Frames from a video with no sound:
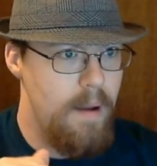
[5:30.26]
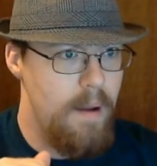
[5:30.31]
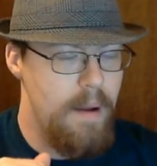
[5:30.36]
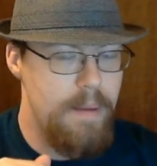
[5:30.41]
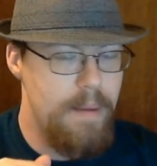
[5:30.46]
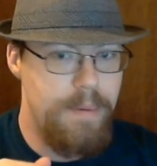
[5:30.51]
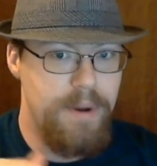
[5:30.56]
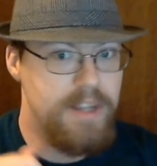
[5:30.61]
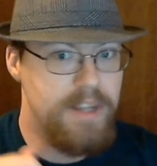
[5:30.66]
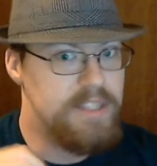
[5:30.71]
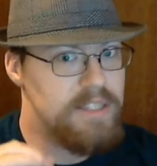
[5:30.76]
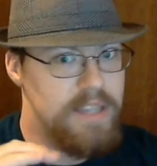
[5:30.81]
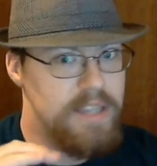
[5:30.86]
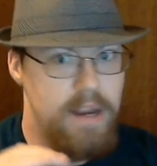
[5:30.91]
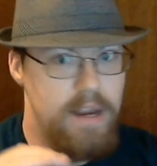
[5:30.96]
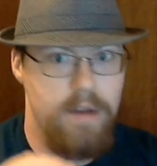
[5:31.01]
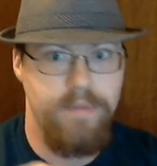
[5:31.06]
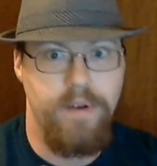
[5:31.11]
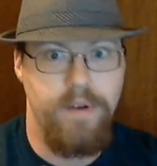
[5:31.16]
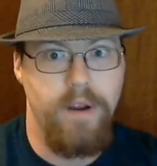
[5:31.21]
But it's
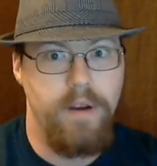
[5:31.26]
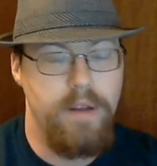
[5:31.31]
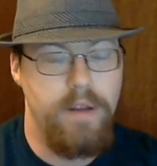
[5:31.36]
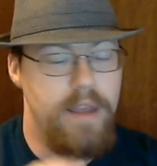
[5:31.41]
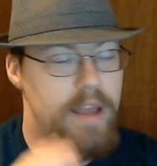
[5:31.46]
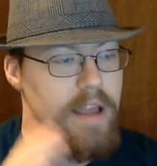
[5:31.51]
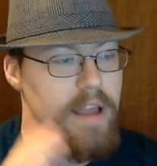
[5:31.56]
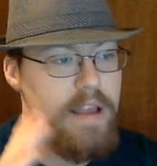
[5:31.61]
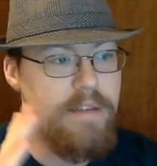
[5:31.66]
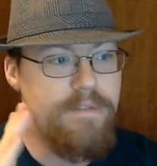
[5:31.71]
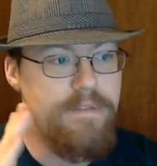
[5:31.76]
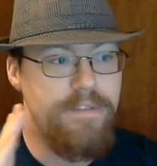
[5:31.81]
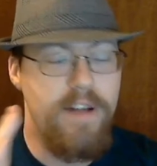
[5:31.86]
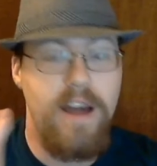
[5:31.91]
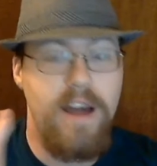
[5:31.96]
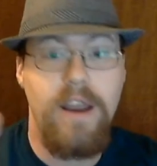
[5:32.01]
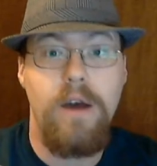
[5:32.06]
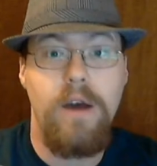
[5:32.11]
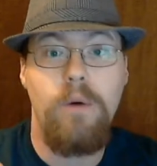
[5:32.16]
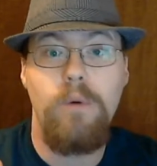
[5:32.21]
terrifying. It
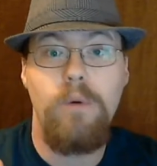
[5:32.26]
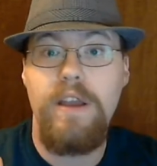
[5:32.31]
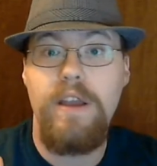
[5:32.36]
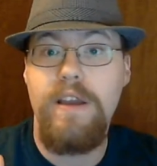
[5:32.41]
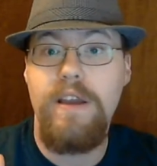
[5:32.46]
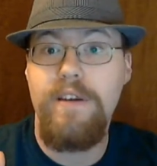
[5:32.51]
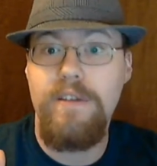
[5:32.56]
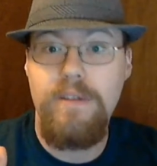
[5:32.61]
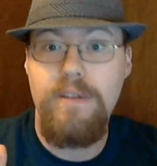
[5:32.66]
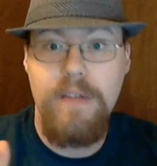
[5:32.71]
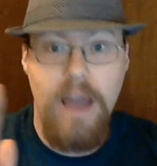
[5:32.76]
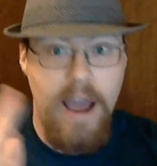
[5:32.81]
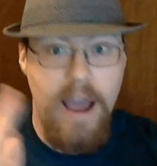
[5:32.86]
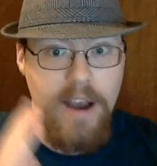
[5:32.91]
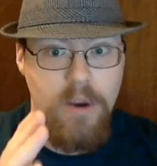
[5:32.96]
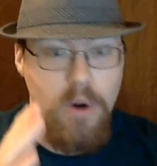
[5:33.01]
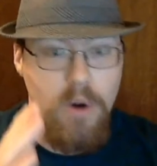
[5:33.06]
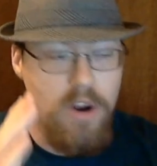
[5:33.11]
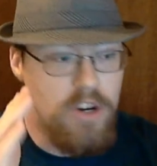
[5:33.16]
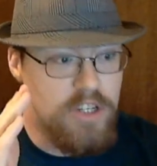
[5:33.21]
flat out, I
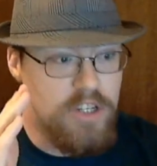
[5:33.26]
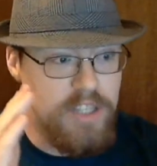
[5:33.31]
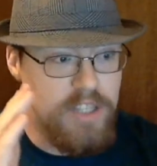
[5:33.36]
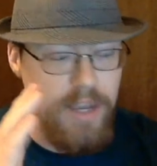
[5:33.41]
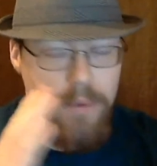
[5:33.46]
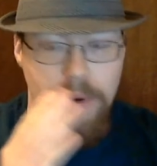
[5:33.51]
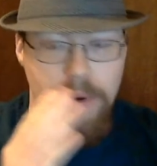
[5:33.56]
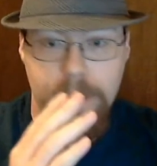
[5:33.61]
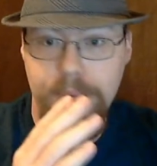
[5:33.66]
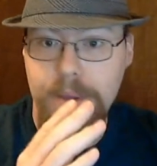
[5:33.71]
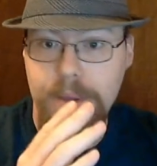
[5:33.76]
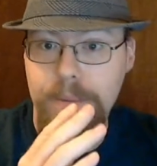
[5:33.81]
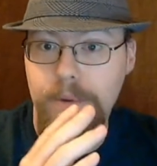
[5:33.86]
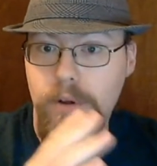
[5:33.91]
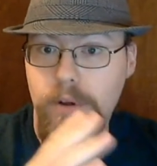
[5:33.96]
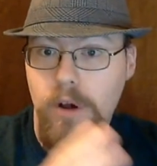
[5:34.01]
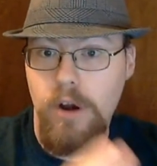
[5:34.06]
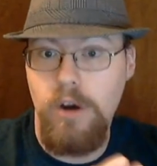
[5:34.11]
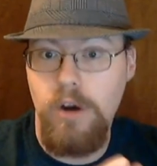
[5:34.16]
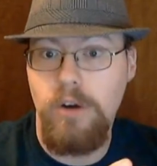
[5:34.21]
don't understand why
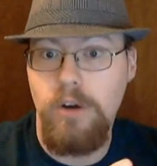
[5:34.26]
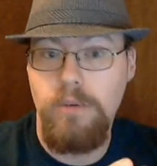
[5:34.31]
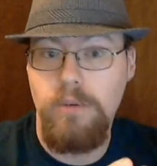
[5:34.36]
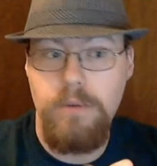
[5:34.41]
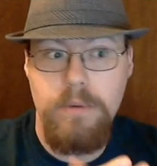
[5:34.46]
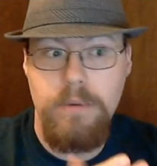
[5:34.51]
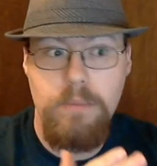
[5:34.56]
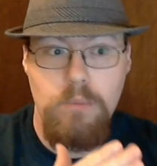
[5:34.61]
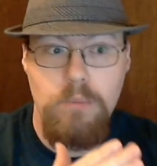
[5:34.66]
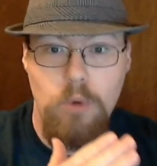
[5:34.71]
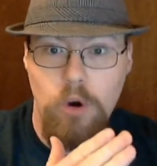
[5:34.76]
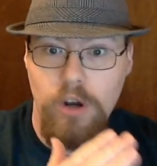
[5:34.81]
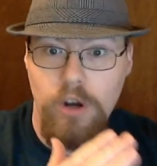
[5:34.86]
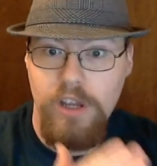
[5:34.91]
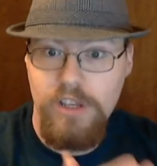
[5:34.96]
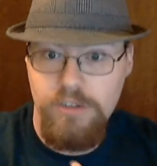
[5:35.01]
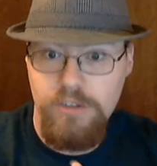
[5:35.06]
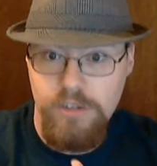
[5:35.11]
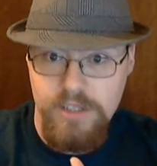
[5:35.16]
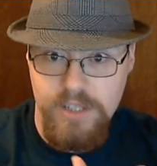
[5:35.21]
people aren't more
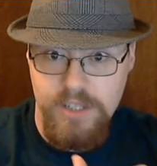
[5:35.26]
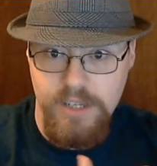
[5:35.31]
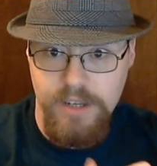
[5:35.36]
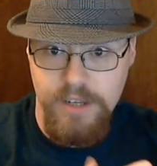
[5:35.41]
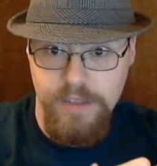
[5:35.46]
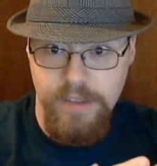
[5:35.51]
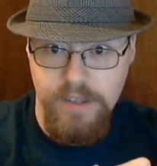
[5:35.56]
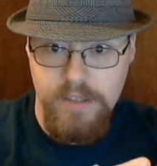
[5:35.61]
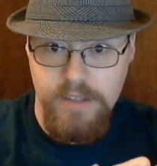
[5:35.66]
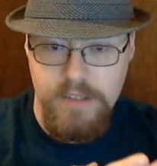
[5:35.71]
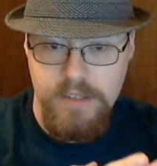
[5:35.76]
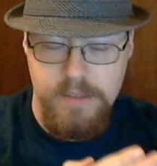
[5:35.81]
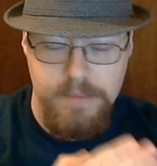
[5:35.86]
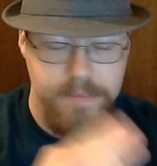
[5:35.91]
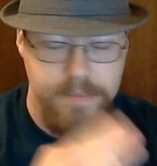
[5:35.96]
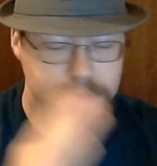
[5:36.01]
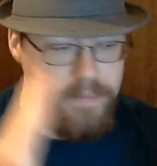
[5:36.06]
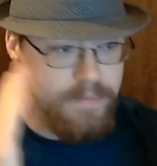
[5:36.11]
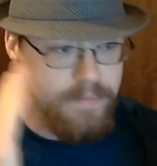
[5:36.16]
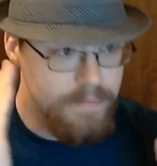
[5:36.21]
interested in this.
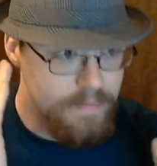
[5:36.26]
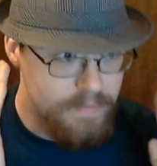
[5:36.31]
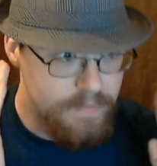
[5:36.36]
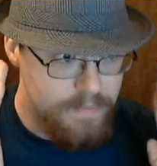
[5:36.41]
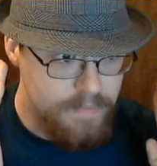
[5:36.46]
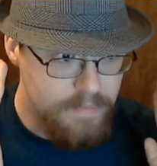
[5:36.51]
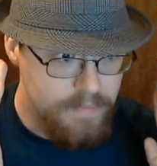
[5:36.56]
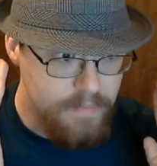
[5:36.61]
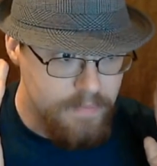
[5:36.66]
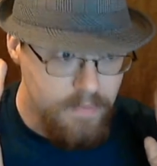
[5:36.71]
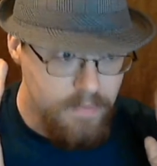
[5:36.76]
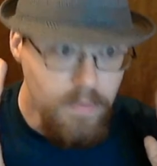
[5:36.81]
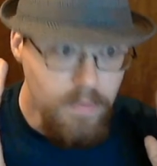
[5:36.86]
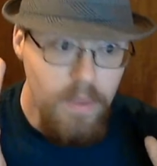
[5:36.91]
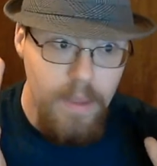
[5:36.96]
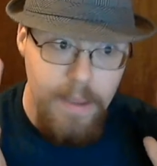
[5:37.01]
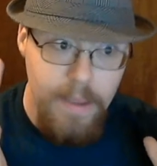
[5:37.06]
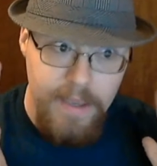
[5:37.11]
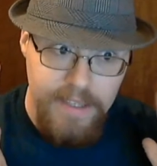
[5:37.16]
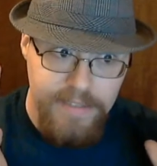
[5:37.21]

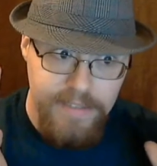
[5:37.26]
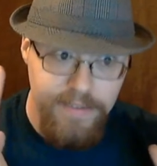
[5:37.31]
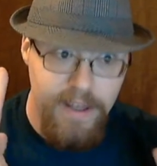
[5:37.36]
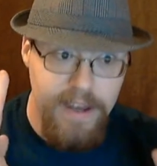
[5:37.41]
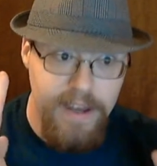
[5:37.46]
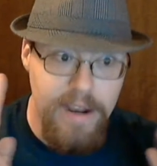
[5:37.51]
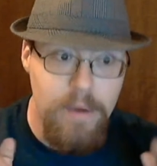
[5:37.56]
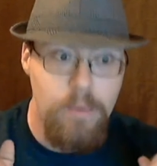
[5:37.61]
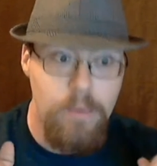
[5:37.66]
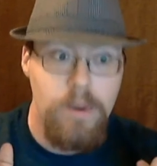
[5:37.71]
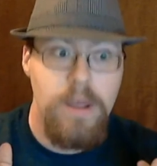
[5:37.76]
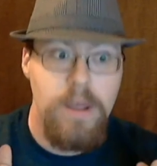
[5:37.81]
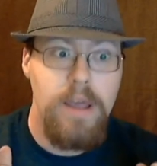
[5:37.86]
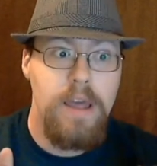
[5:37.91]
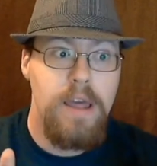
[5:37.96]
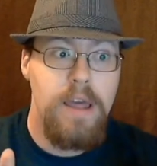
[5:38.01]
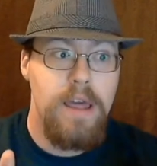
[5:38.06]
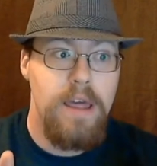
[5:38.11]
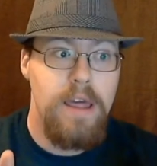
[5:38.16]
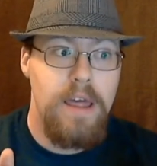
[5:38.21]
It's flat out,
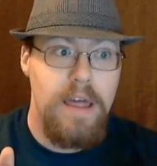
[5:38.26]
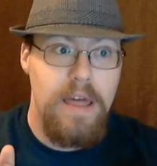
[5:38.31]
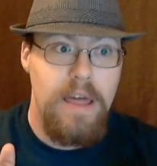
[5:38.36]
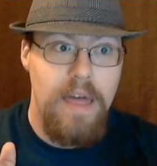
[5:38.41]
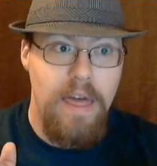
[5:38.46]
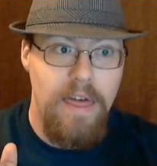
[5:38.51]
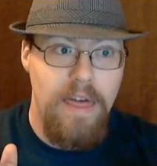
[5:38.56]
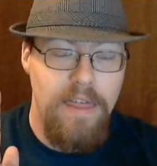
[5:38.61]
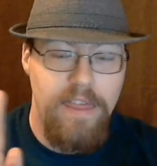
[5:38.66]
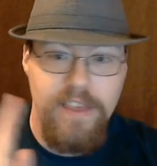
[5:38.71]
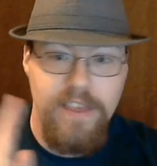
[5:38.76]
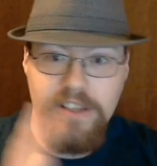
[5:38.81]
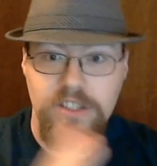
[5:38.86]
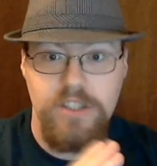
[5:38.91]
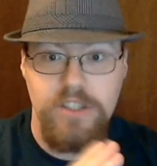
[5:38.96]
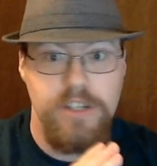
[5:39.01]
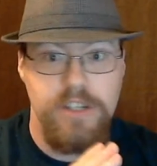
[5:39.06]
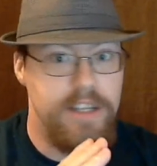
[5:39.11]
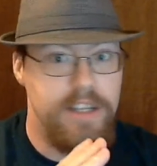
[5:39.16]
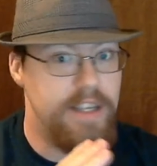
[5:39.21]
this
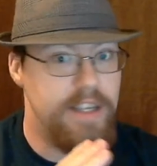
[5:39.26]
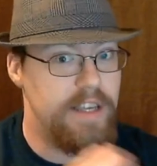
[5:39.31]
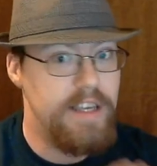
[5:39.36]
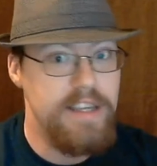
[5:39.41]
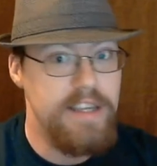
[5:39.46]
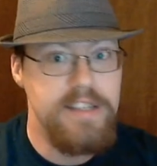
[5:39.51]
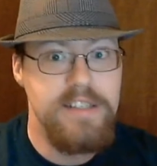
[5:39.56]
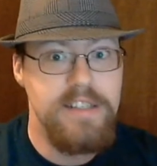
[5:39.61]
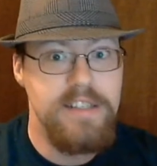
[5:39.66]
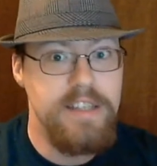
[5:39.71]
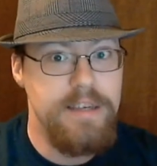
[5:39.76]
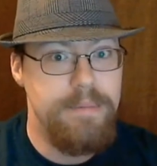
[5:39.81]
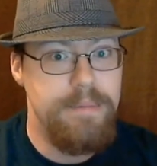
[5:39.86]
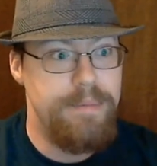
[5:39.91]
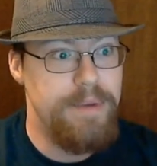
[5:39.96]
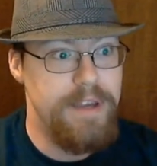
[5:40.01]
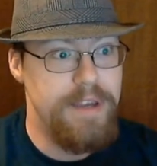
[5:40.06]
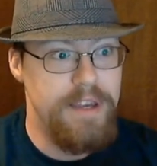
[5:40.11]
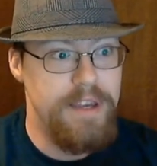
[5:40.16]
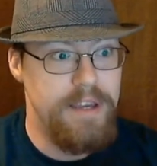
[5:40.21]
could easily
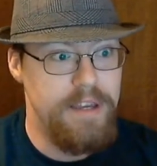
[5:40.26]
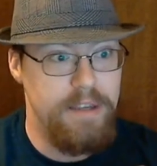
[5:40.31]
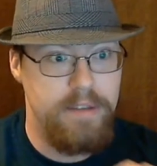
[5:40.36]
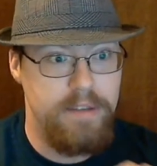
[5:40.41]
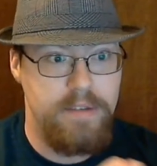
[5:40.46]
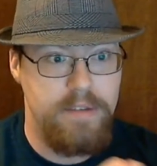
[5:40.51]
be